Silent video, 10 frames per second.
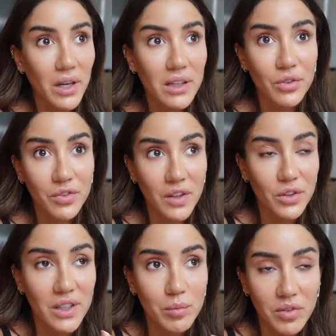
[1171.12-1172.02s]
Wanted to fill
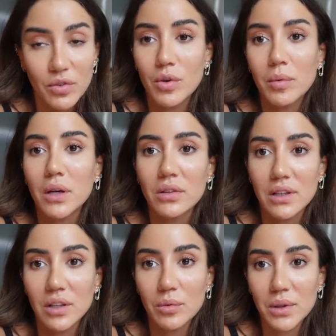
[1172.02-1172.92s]
you in before we
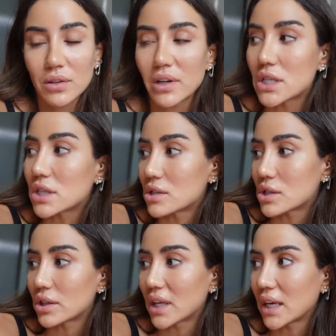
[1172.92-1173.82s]
continue with the Croatia
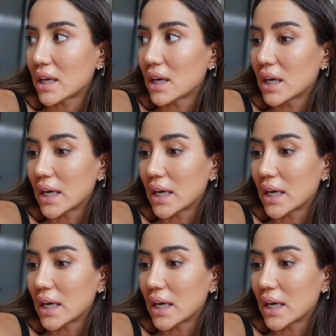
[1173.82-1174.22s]
journey.